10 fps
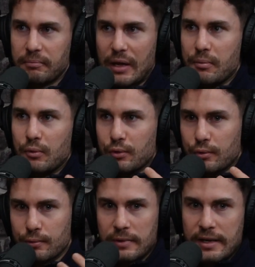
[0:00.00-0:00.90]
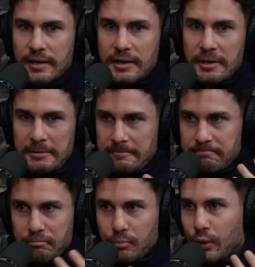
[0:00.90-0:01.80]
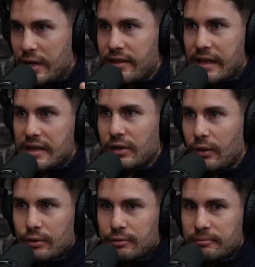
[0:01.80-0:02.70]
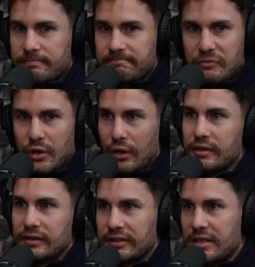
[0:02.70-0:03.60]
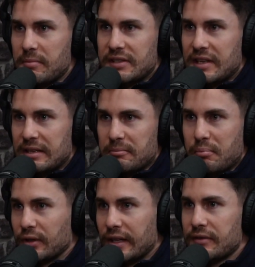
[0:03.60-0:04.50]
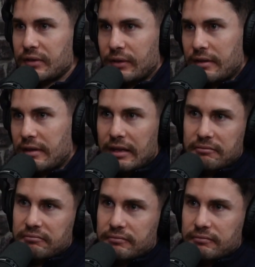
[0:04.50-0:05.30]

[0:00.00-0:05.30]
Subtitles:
people putting these own, you know, limiting beliefs on it that,